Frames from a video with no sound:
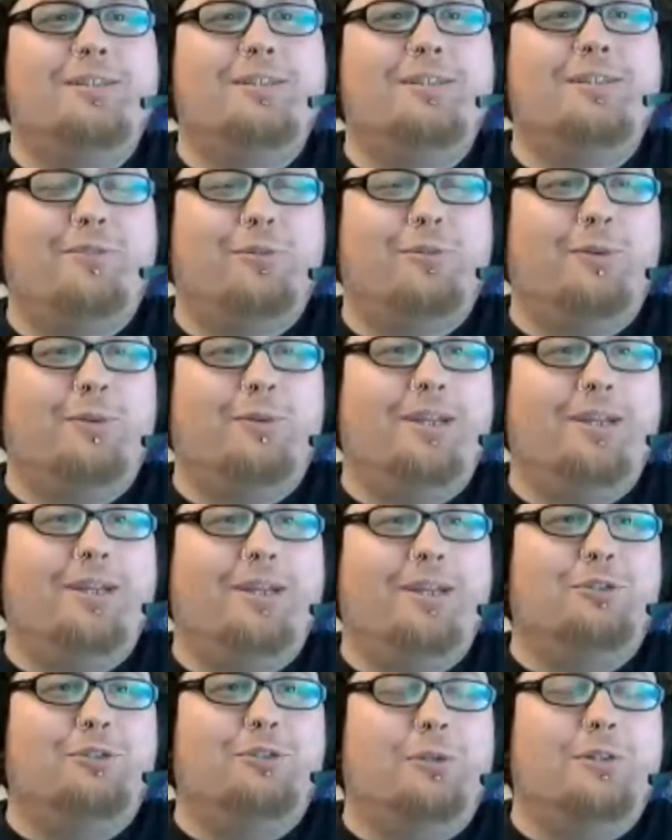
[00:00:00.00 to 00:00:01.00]
price of 3
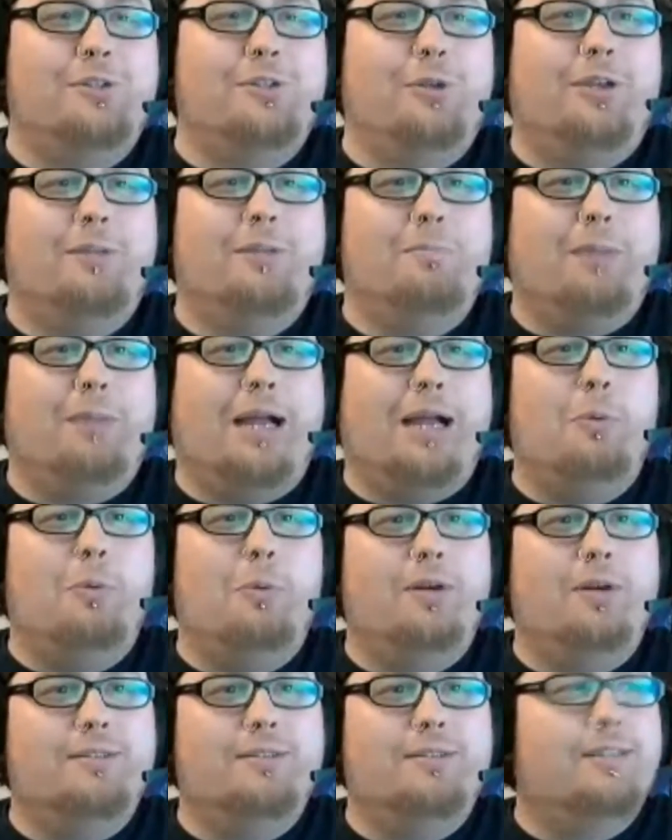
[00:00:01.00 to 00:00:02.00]
controllers. You can buy
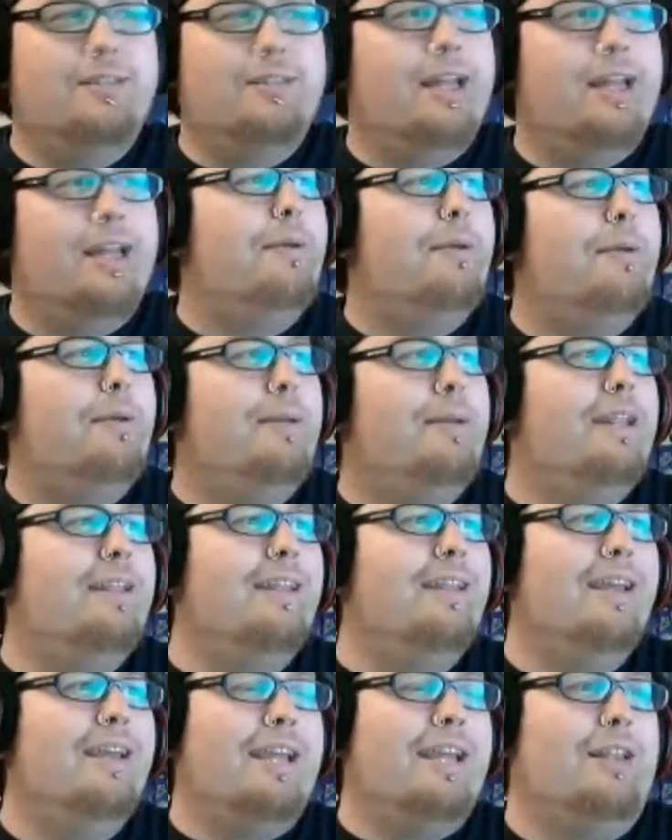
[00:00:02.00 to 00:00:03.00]
one, and I mean,
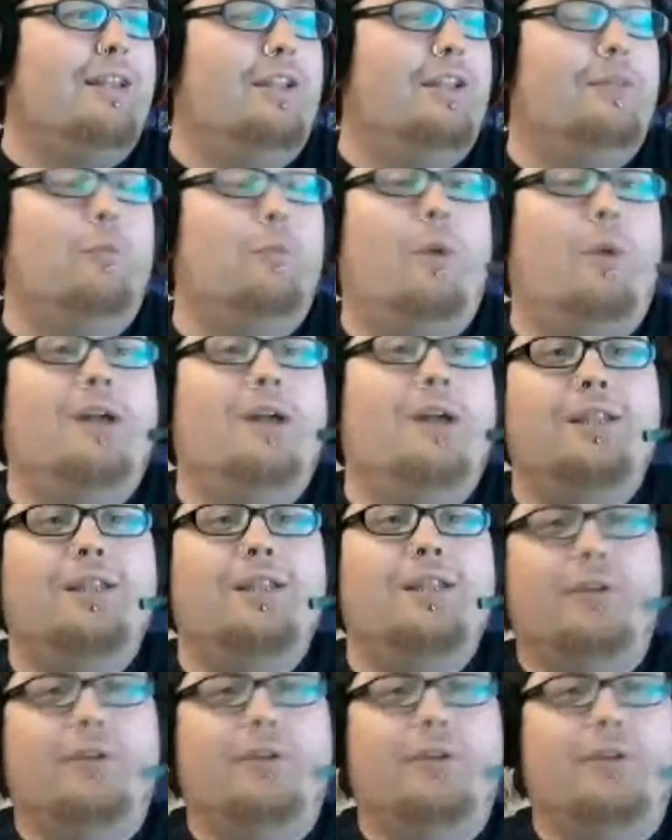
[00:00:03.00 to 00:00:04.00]
watching the
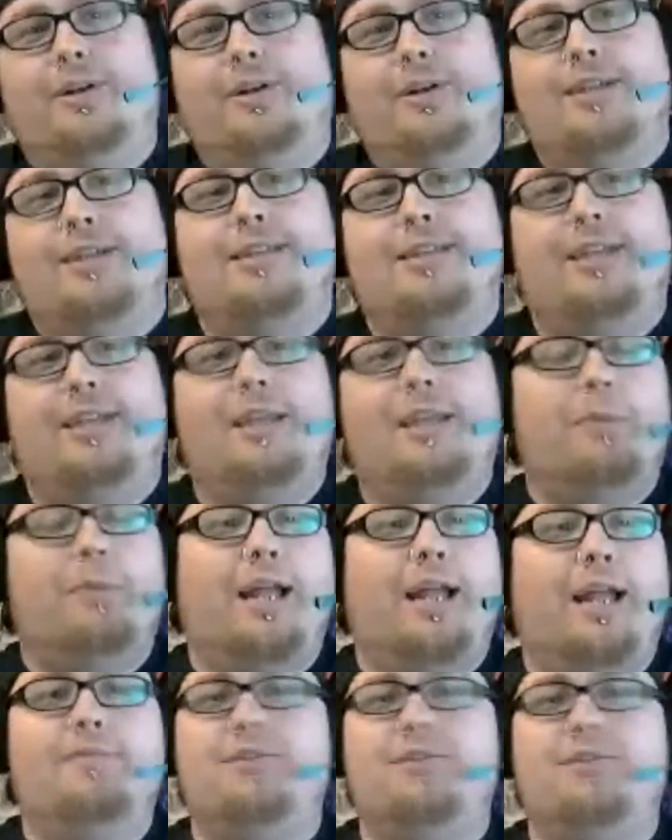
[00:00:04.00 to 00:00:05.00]
trailer, it's neat, but I
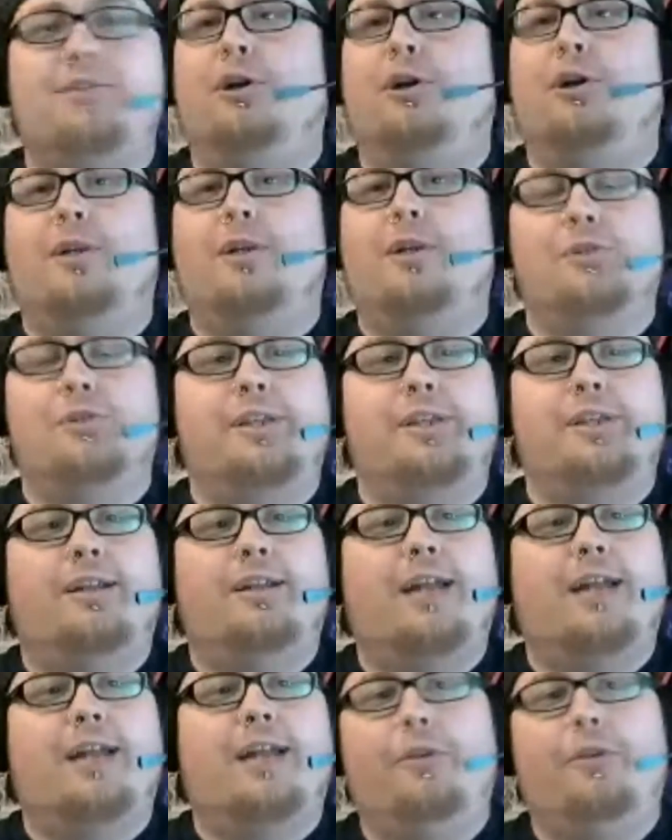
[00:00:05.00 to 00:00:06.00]
have zero interest in it.
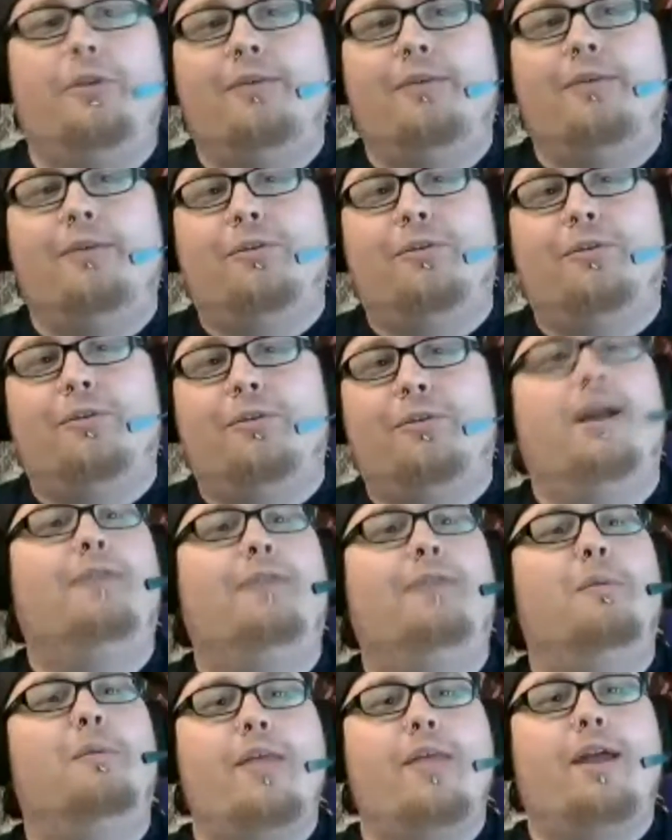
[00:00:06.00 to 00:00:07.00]
I will never ever
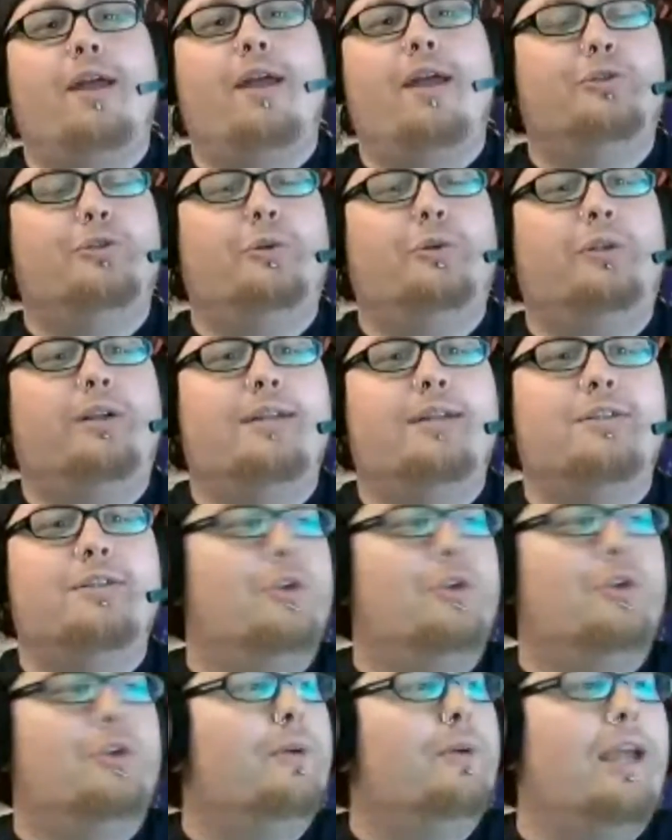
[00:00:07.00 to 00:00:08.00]
buy that controller. I
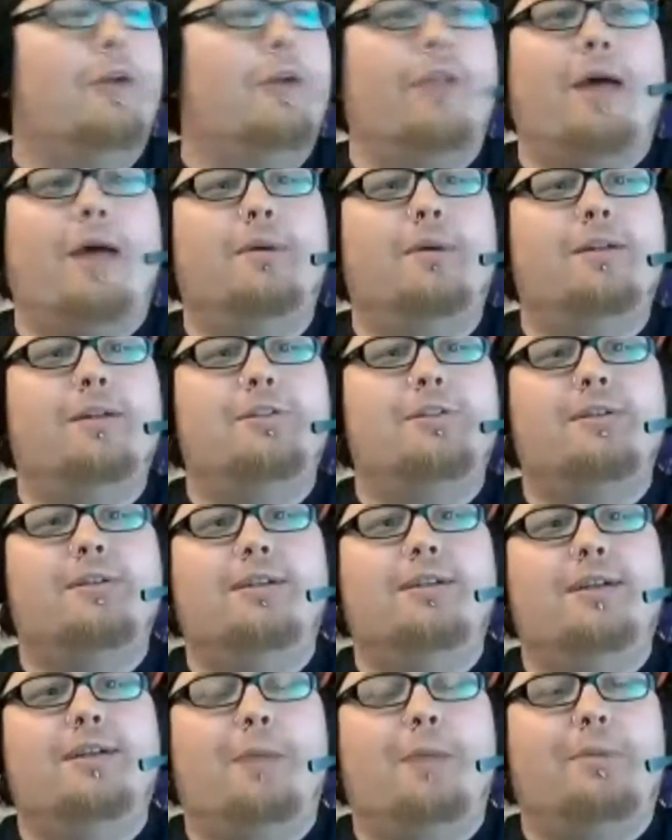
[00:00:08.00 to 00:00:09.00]
just don't care that
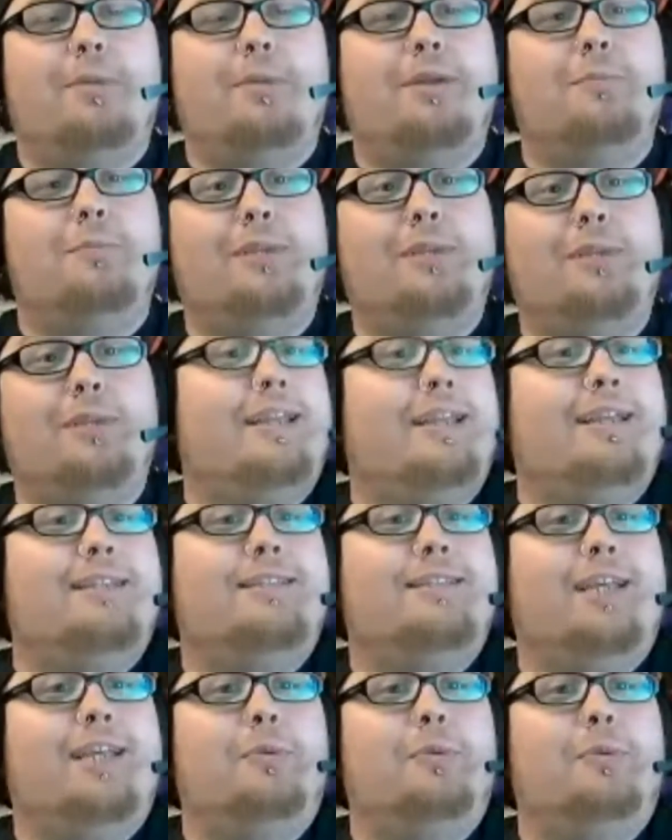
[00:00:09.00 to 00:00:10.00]
much. I'm completely
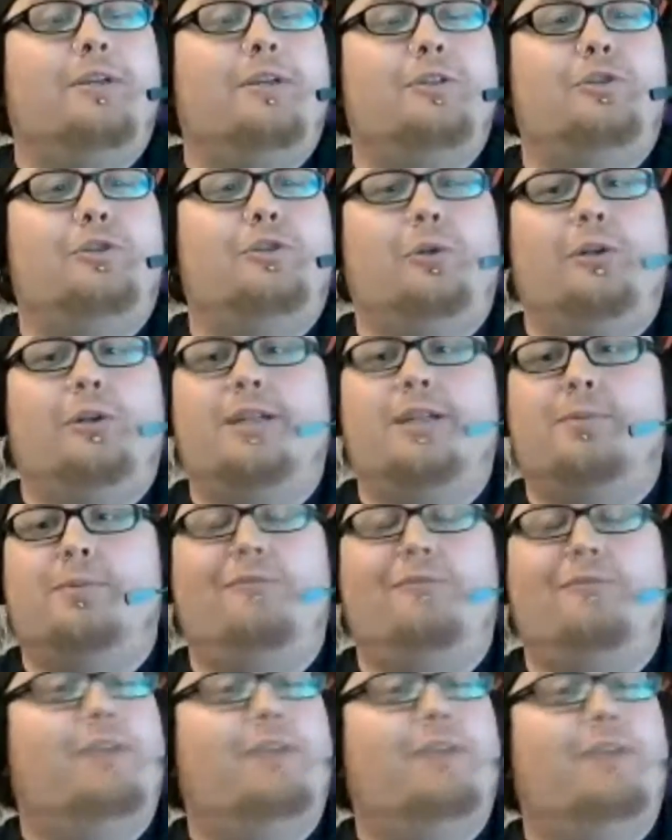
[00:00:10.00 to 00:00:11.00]
content with the controller. It's
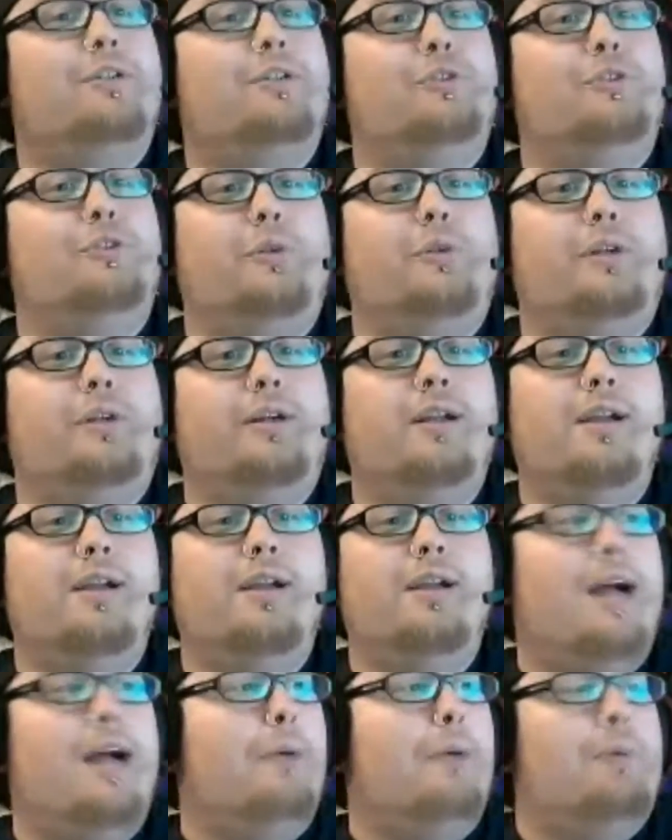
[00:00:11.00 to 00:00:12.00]
my favorite controller,
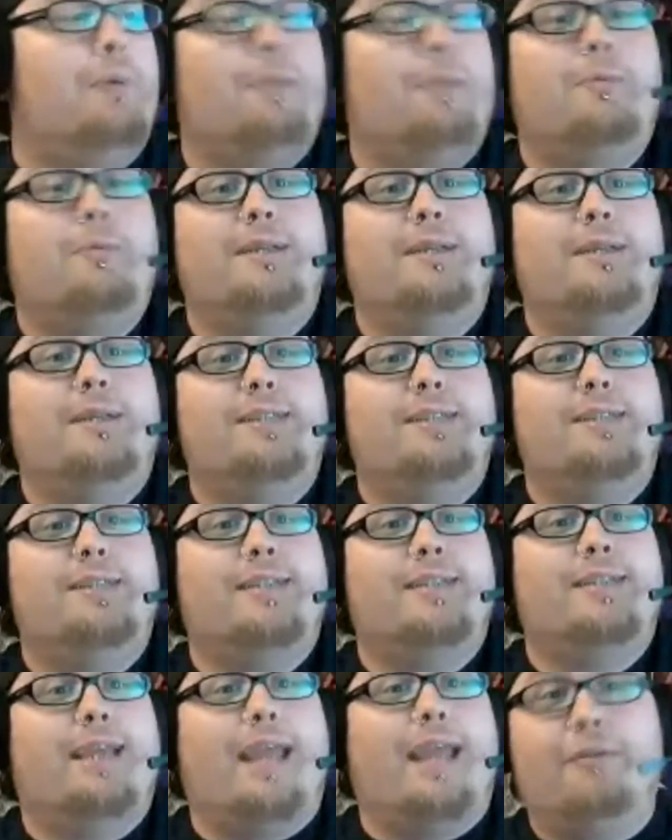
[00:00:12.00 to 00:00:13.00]
I would probably say,
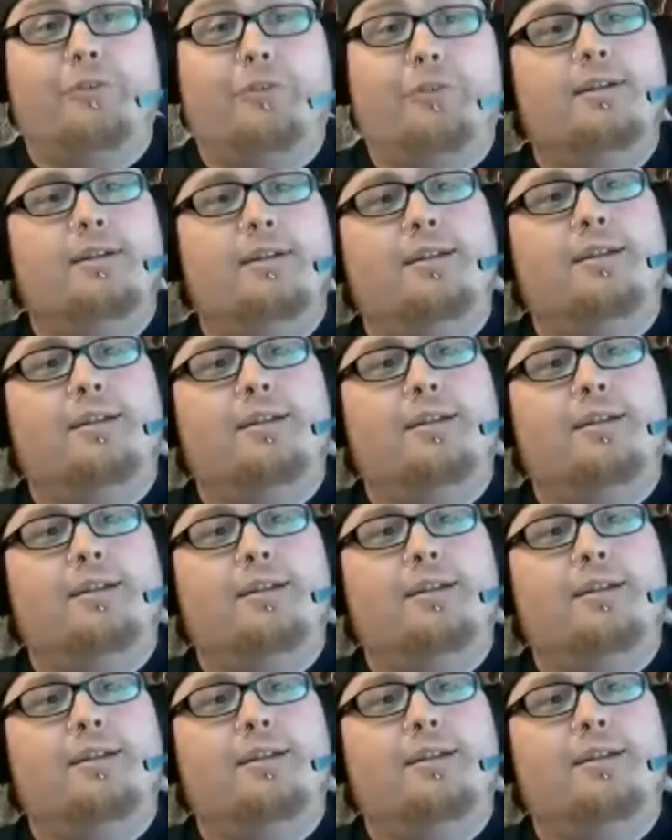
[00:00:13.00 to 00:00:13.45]
ever,